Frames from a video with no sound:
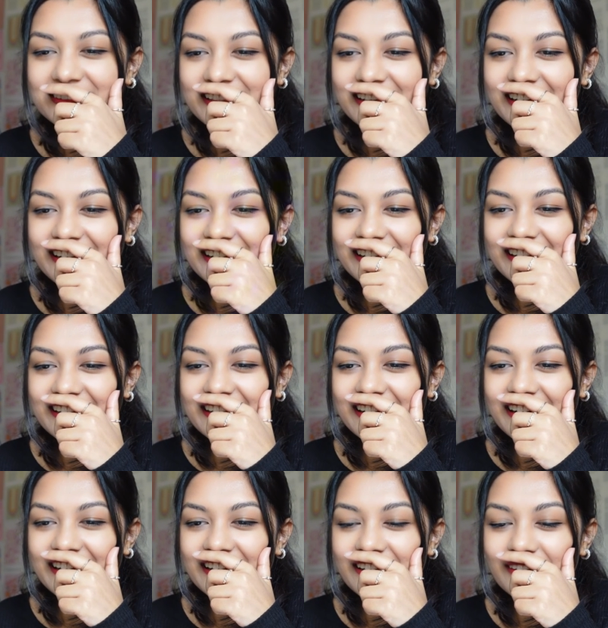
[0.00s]
Kyle.
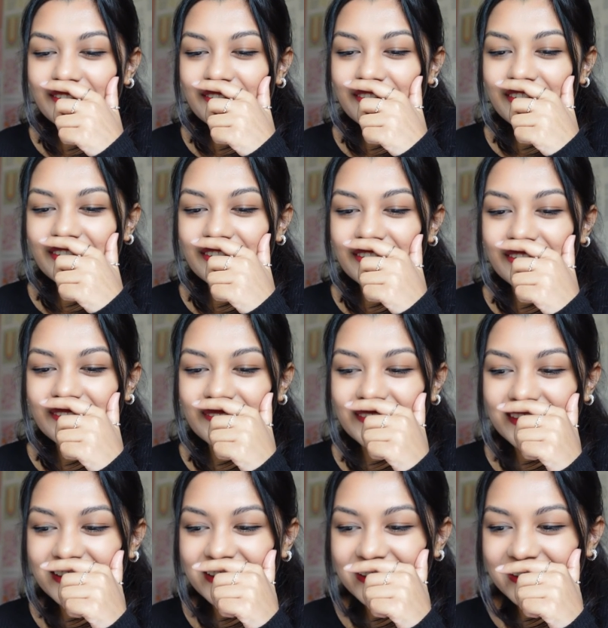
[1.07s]
I love you,
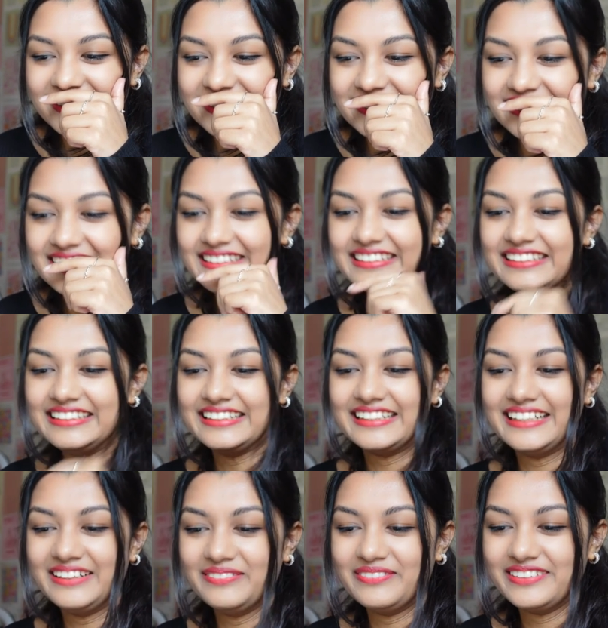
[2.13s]
but
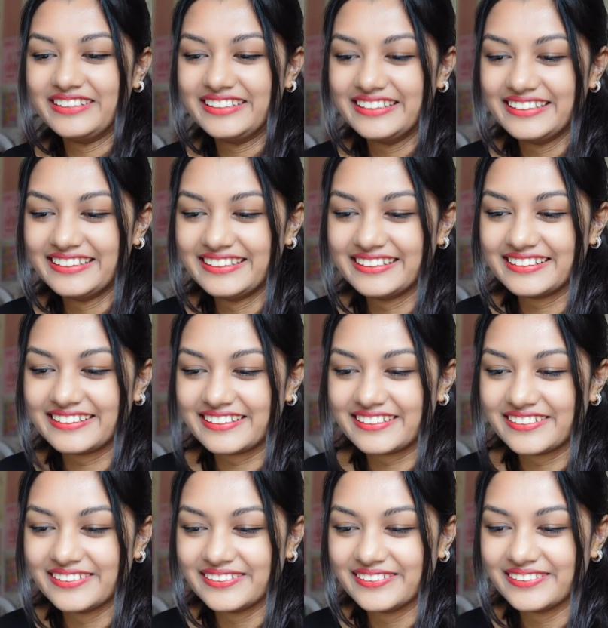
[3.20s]
yeah, well, there
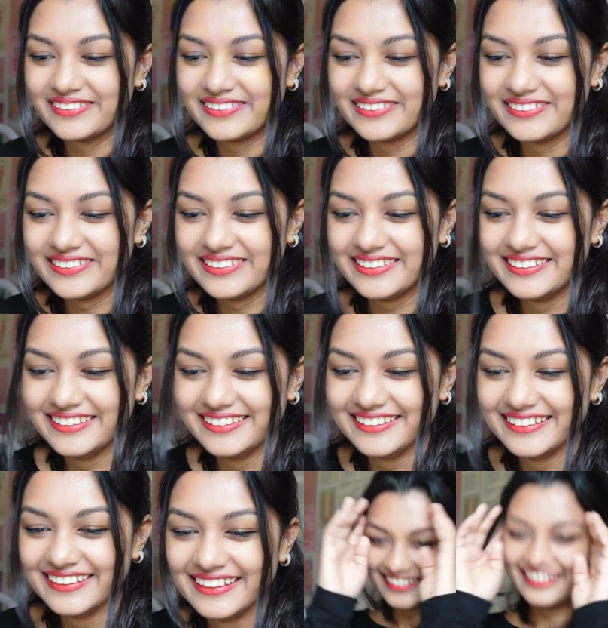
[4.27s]
you go.
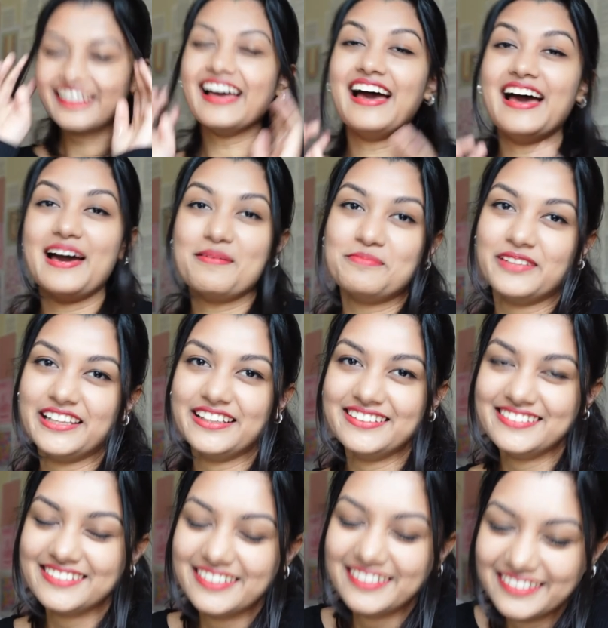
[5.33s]

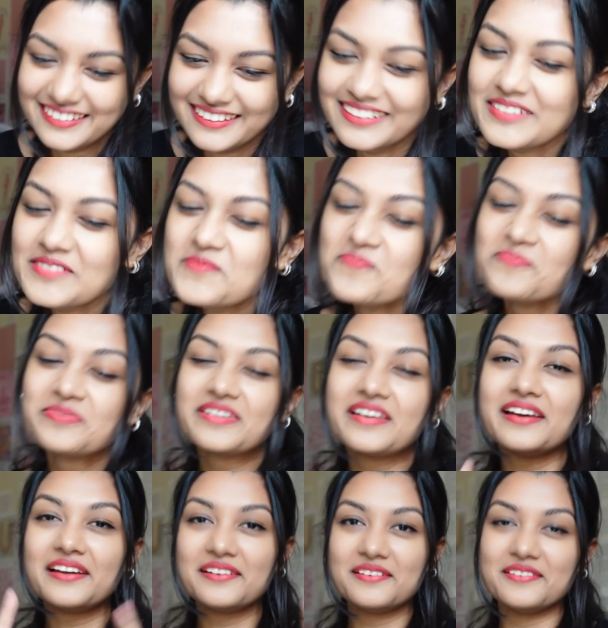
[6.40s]
Happens.
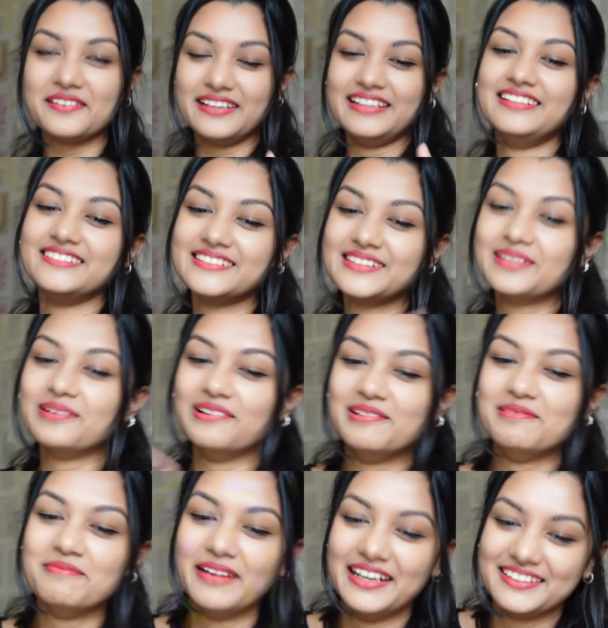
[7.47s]
Anyways,
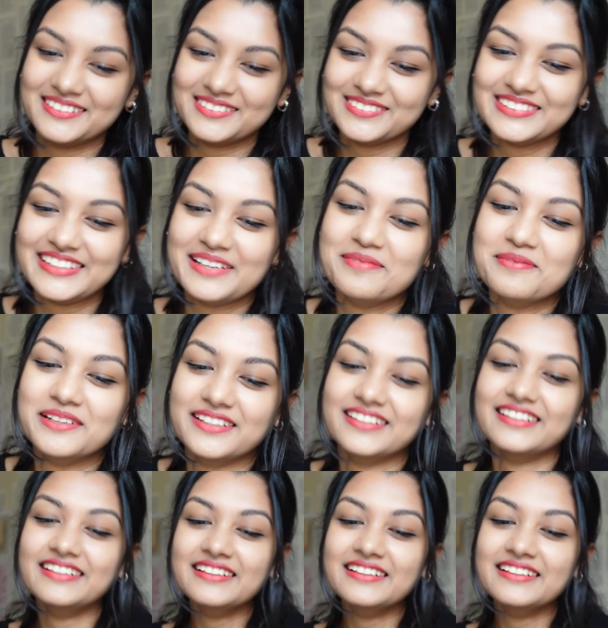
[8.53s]
going back to Damian,